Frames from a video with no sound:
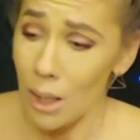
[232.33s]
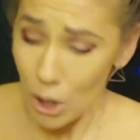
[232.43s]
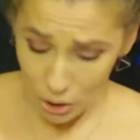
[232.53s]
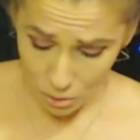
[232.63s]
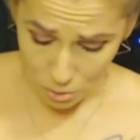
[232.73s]

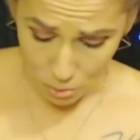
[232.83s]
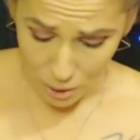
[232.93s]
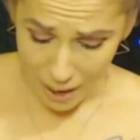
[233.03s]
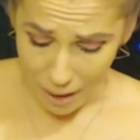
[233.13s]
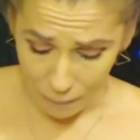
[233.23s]
You
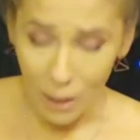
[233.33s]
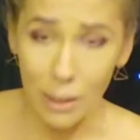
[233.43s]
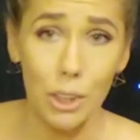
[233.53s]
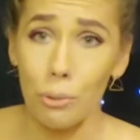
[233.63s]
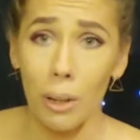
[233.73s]
have things
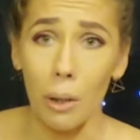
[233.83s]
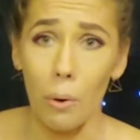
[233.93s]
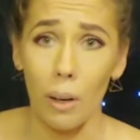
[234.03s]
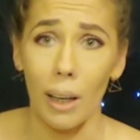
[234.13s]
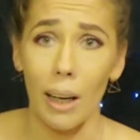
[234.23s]
that you need to
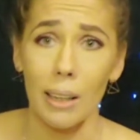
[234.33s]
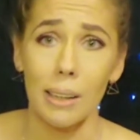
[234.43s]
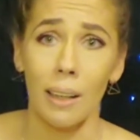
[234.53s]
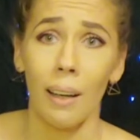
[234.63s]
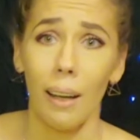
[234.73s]
organize
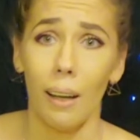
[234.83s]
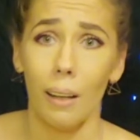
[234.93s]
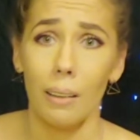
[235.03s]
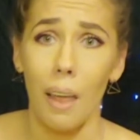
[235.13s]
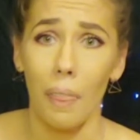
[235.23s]

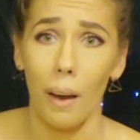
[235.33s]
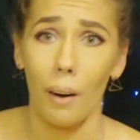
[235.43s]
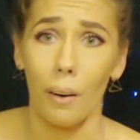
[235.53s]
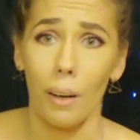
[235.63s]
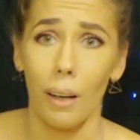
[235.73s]
and
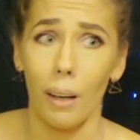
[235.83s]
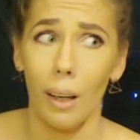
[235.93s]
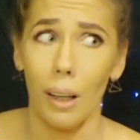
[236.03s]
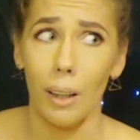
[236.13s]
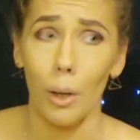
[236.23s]
they're
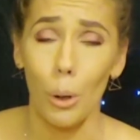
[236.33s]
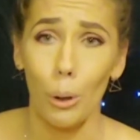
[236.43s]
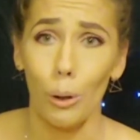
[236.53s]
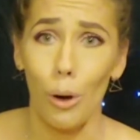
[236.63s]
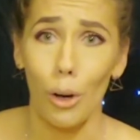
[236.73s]
in
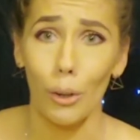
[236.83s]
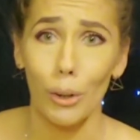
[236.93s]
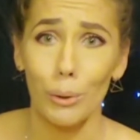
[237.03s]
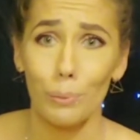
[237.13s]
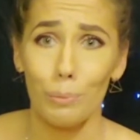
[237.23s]
long
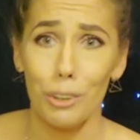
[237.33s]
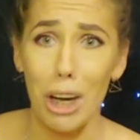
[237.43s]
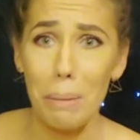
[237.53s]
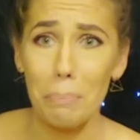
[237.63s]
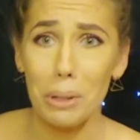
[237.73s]

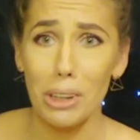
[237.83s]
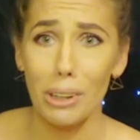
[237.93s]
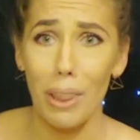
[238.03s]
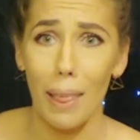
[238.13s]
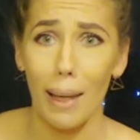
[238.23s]
shapes,
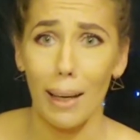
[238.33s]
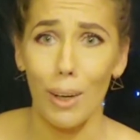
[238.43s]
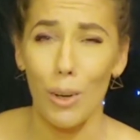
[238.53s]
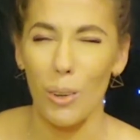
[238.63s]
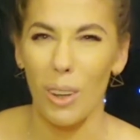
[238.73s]
then
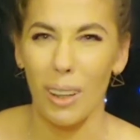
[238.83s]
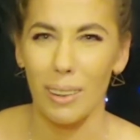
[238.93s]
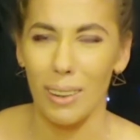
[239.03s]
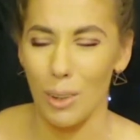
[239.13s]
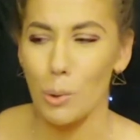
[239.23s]
you can
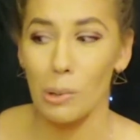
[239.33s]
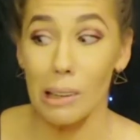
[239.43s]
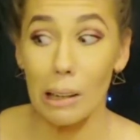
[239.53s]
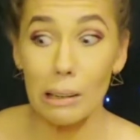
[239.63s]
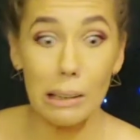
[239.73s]
use
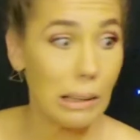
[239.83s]
this.